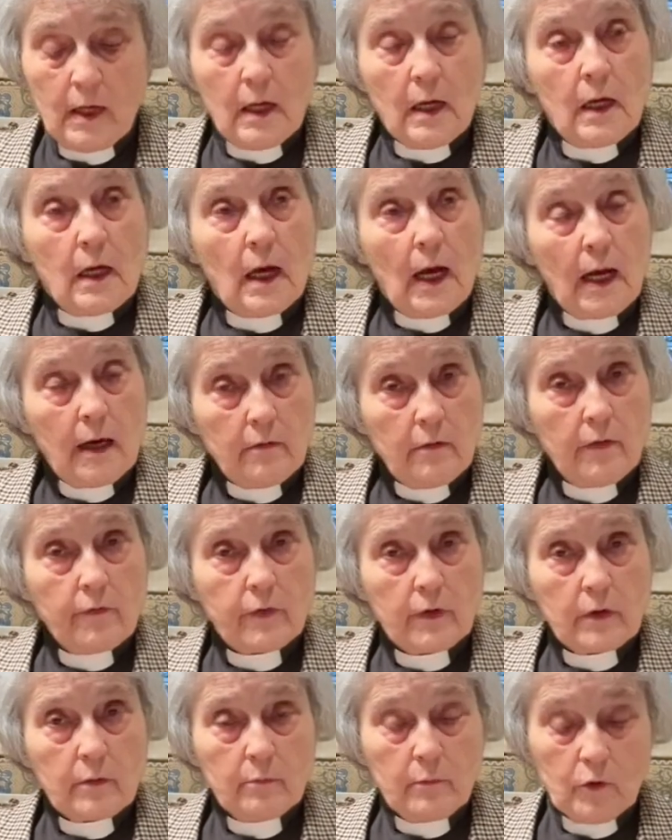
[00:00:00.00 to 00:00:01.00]

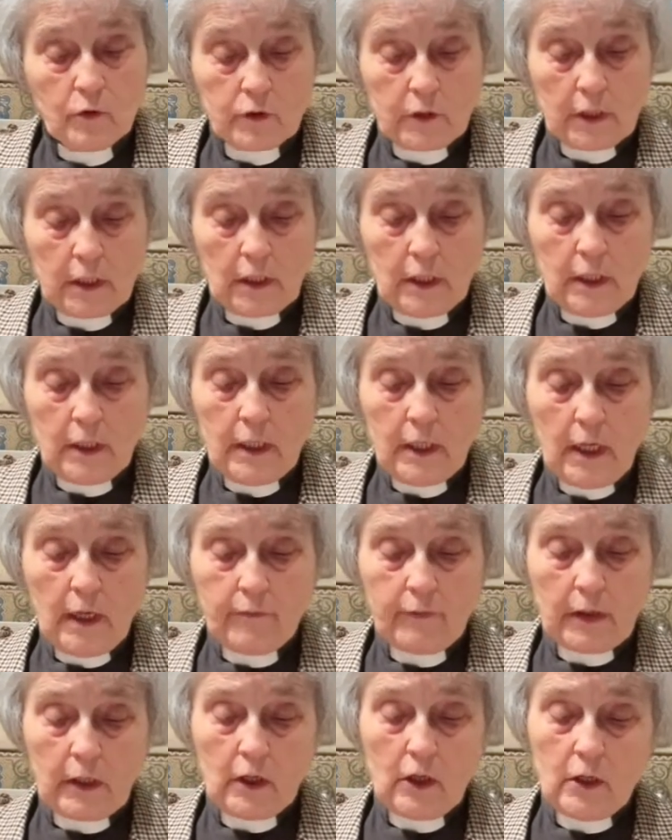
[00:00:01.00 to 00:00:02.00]
However, Mordecai,
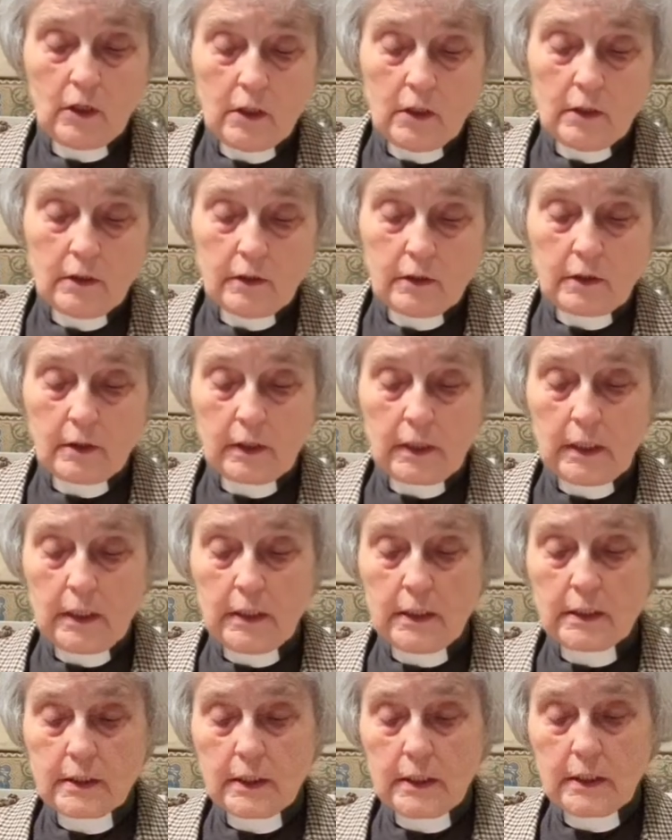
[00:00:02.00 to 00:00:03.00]
having heard the
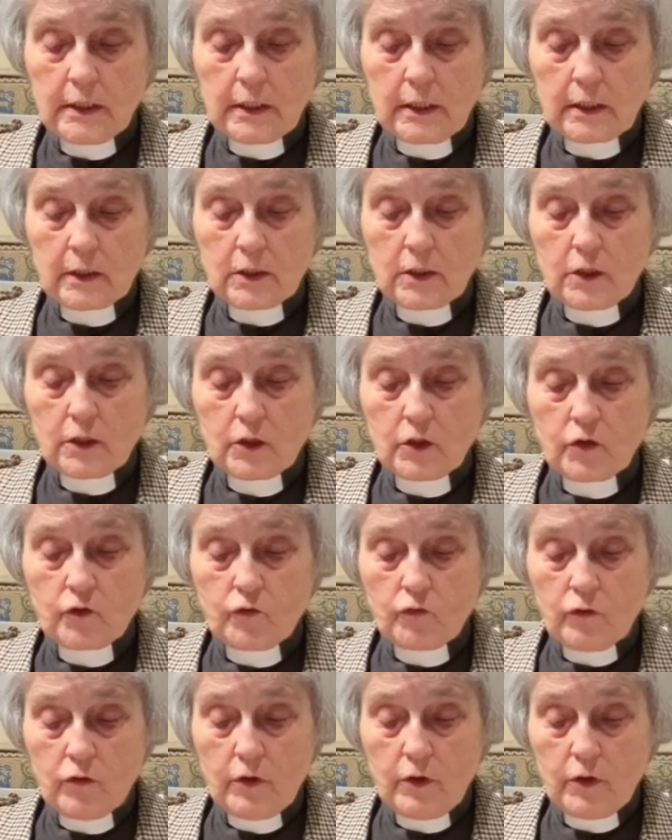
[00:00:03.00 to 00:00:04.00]
king's edict to
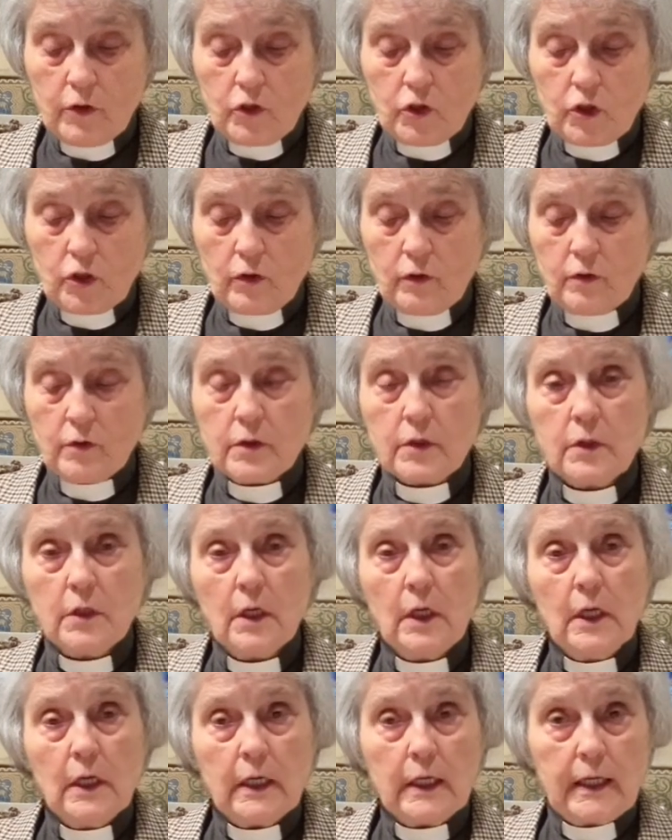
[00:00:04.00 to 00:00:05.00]
destroy the Jews,
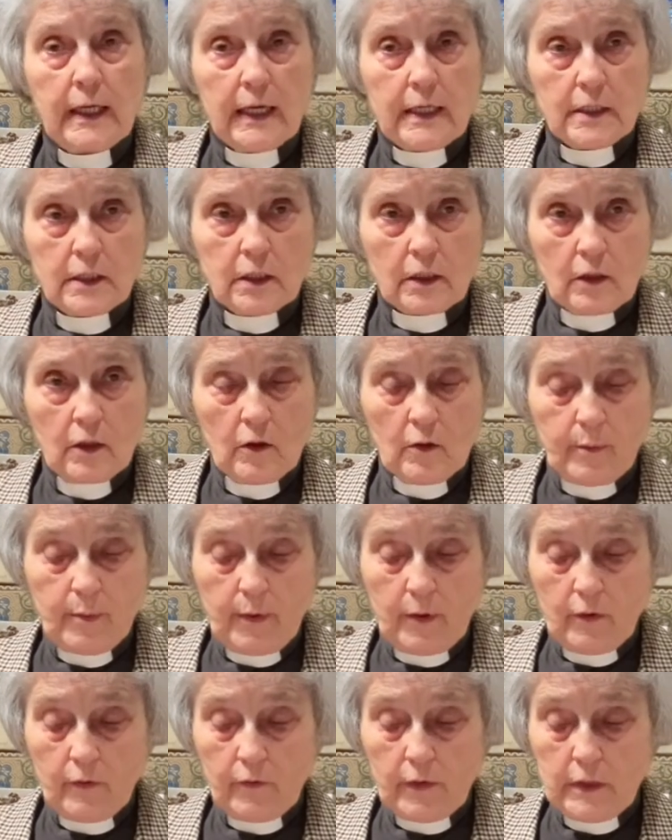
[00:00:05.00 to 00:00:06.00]
gets a copy
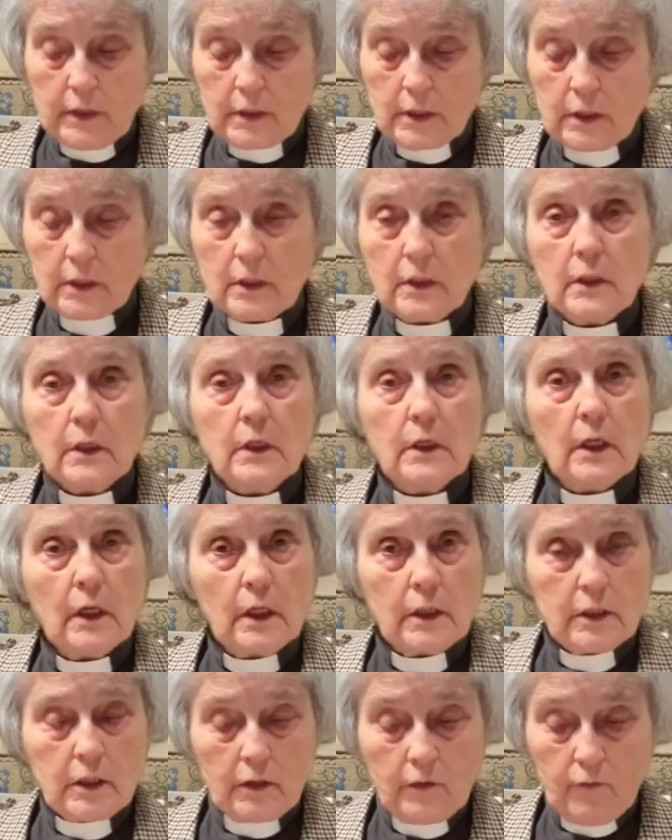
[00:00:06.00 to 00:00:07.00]
of it
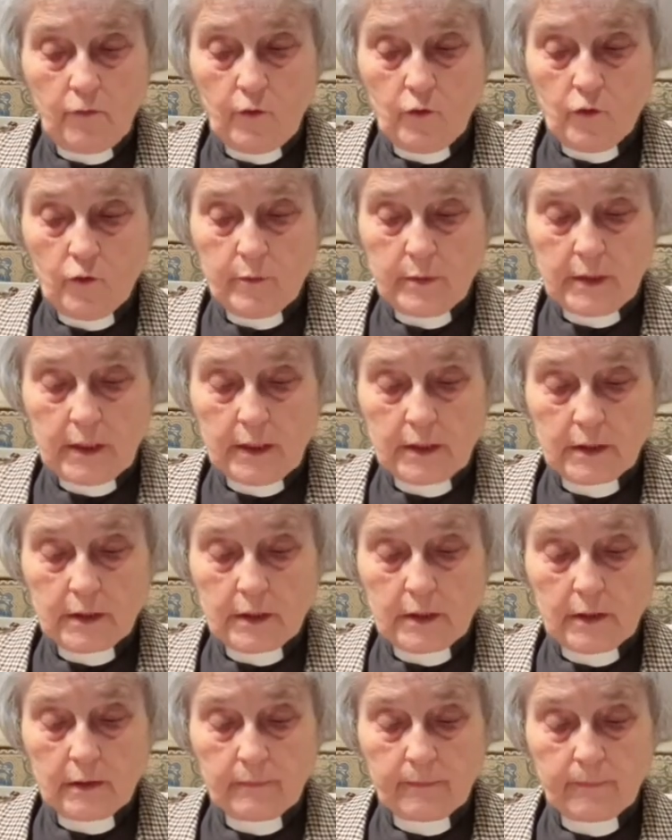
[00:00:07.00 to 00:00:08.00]
and informs
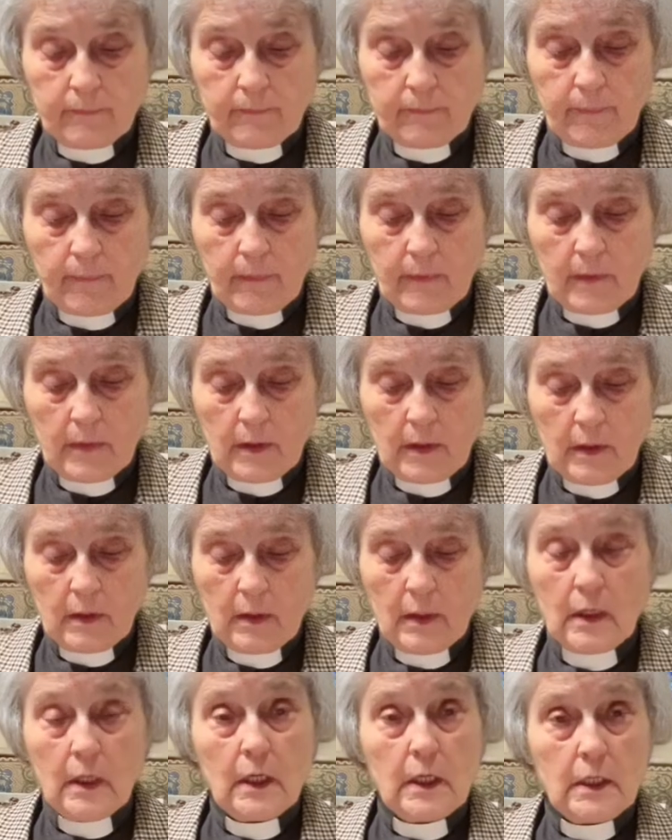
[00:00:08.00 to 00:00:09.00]
Esther.
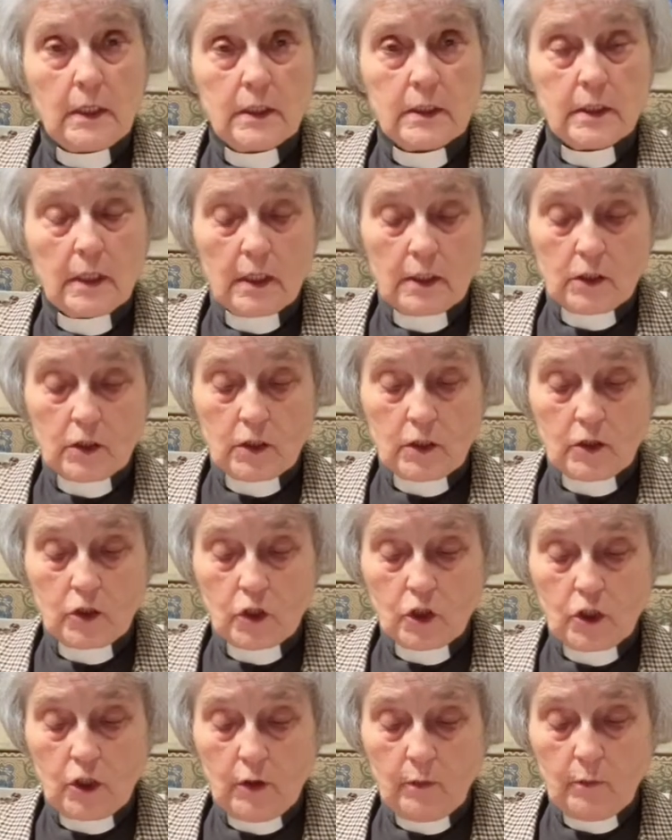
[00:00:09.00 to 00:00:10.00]
He says that
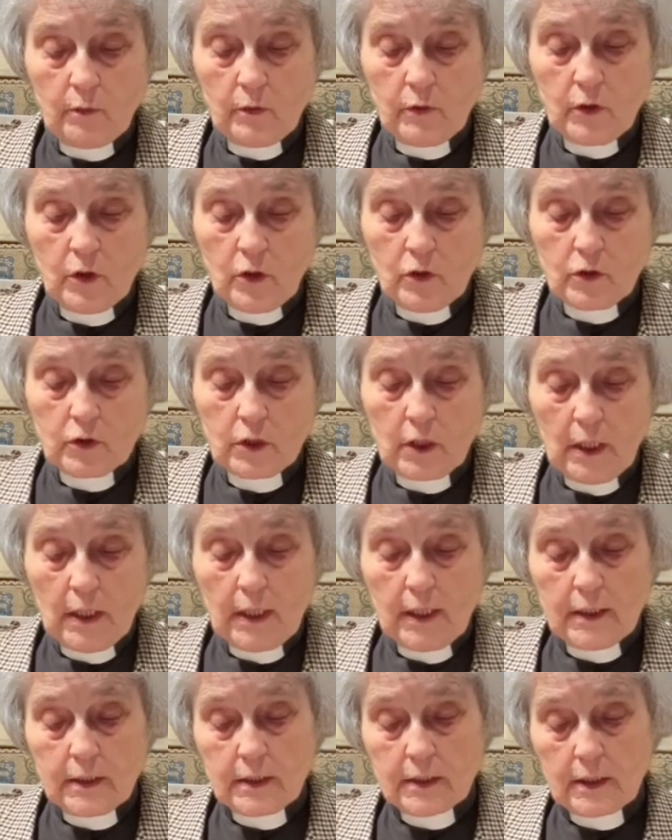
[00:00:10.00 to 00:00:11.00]
she will not
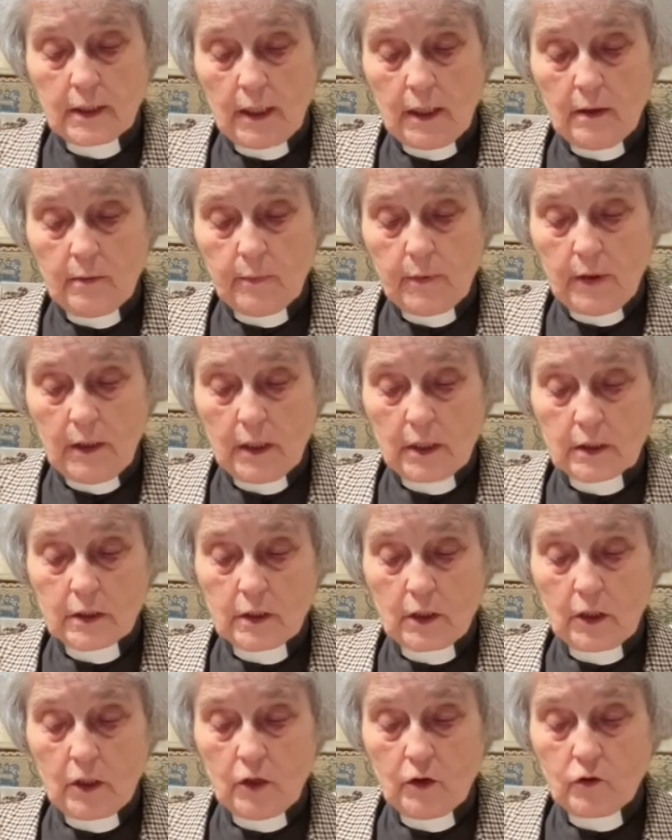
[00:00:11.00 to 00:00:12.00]
escape the
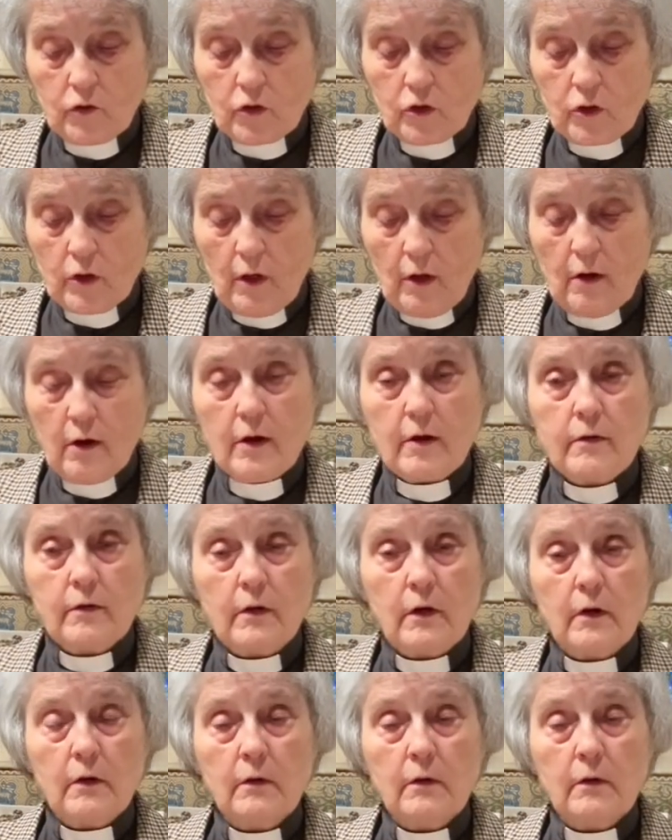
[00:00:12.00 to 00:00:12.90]
execution either.